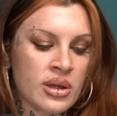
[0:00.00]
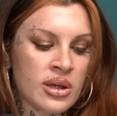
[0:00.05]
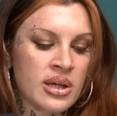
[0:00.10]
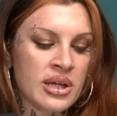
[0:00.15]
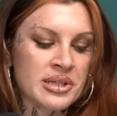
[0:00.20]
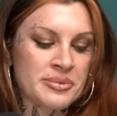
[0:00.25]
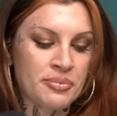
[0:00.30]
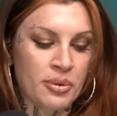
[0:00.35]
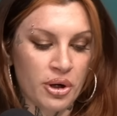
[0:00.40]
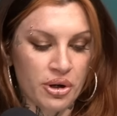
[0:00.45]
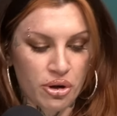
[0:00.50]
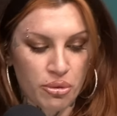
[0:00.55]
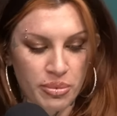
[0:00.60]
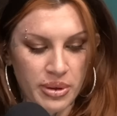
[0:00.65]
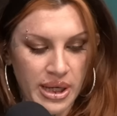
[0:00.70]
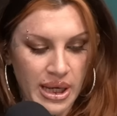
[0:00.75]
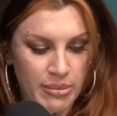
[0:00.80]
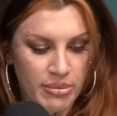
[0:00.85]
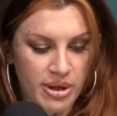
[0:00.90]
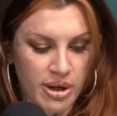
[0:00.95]
his partner
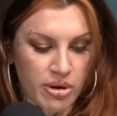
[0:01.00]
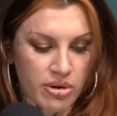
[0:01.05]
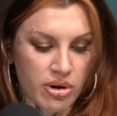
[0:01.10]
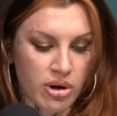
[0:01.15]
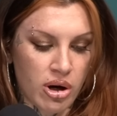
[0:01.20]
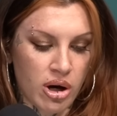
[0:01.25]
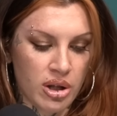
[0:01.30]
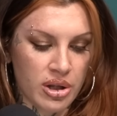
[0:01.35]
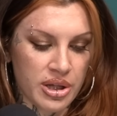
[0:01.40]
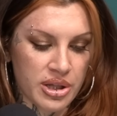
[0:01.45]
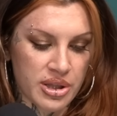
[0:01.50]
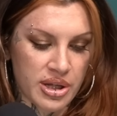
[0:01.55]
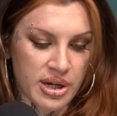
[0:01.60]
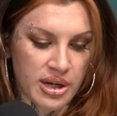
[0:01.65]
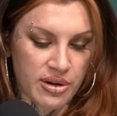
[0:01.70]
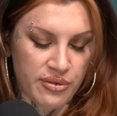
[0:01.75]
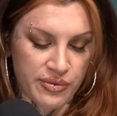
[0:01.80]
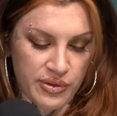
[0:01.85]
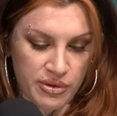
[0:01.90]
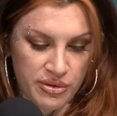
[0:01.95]
became an alcoholic that
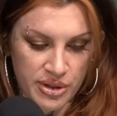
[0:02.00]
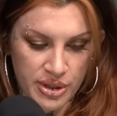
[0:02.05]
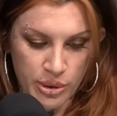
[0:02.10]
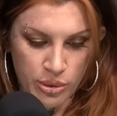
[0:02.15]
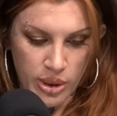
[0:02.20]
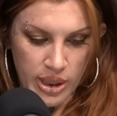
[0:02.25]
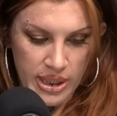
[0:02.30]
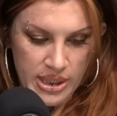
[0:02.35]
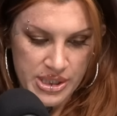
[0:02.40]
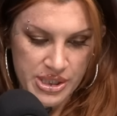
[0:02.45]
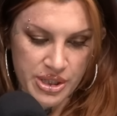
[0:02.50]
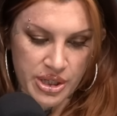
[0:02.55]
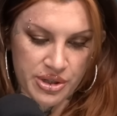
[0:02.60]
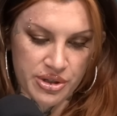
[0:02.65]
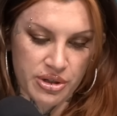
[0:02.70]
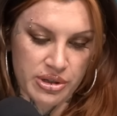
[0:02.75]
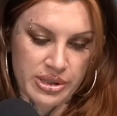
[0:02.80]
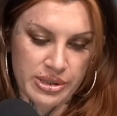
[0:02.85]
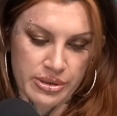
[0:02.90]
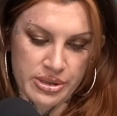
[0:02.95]
had a few DUIs tucked
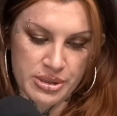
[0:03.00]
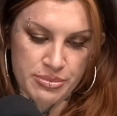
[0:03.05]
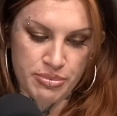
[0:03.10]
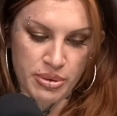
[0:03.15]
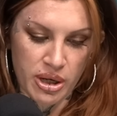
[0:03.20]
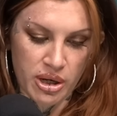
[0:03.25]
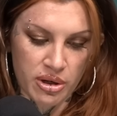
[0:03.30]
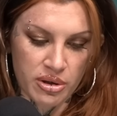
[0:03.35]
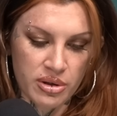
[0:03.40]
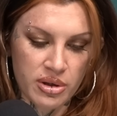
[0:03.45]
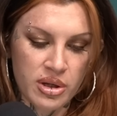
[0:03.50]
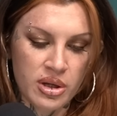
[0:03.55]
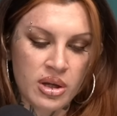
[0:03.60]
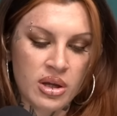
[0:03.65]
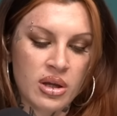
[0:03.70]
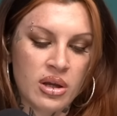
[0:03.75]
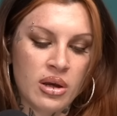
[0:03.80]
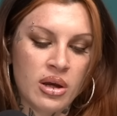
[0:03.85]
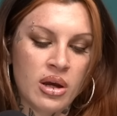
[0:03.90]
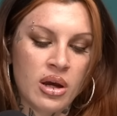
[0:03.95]
under his belt,
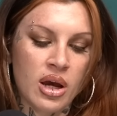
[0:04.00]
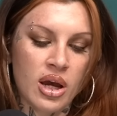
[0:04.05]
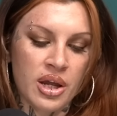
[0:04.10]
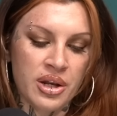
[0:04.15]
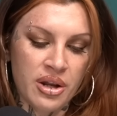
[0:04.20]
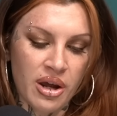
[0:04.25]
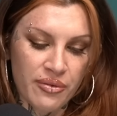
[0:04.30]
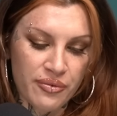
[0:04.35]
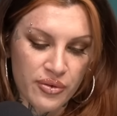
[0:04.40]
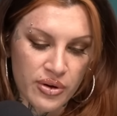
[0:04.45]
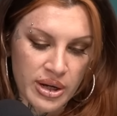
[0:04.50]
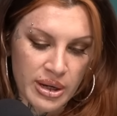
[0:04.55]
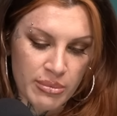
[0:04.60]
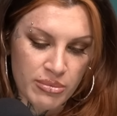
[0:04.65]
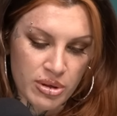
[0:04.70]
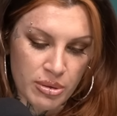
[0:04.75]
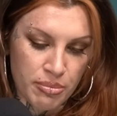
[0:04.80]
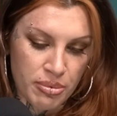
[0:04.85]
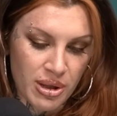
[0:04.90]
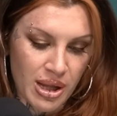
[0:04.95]
enough for him
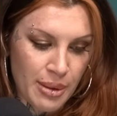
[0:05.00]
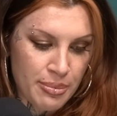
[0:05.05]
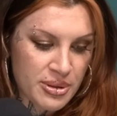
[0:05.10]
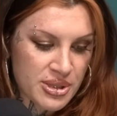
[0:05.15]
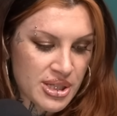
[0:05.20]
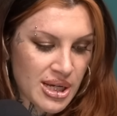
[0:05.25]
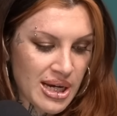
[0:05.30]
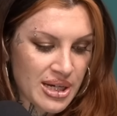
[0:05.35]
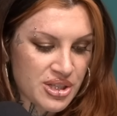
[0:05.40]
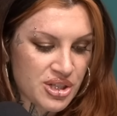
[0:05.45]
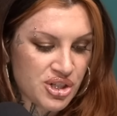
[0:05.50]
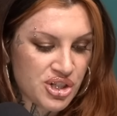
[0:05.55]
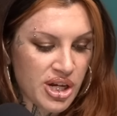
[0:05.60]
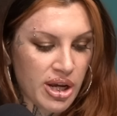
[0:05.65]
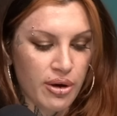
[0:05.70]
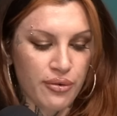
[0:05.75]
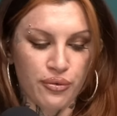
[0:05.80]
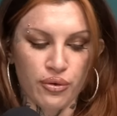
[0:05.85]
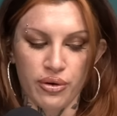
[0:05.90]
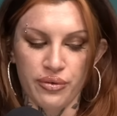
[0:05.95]
to plop his ass in
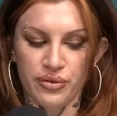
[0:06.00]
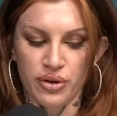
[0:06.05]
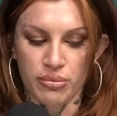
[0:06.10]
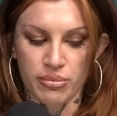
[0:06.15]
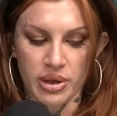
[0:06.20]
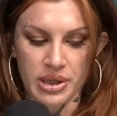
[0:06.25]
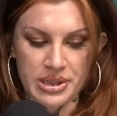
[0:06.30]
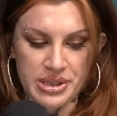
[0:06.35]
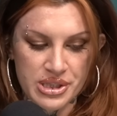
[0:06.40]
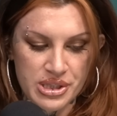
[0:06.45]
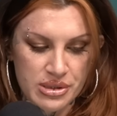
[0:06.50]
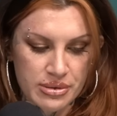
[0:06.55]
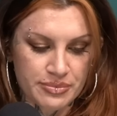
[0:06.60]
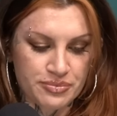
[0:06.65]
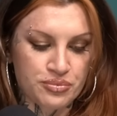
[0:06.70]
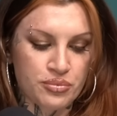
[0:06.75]
jail for a few months.